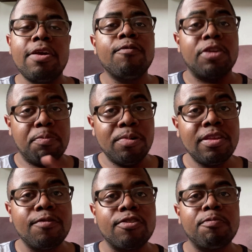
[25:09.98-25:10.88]
For the
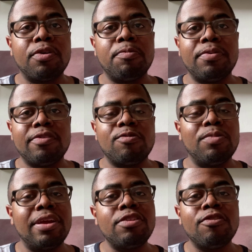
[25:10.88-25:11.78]
multiverse purpose,
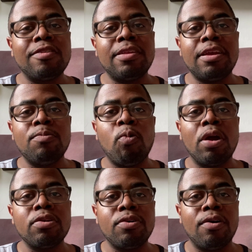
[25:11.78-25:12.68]
we're interested in
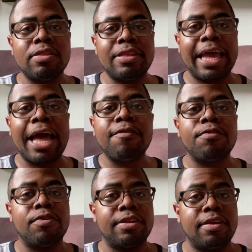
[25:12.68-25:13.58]
one called the
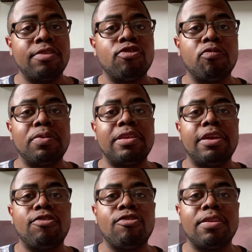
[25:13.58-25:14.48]
Everett
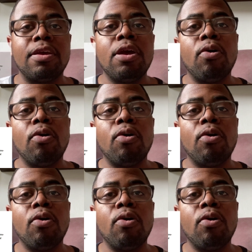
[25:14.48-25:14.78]
interpretation,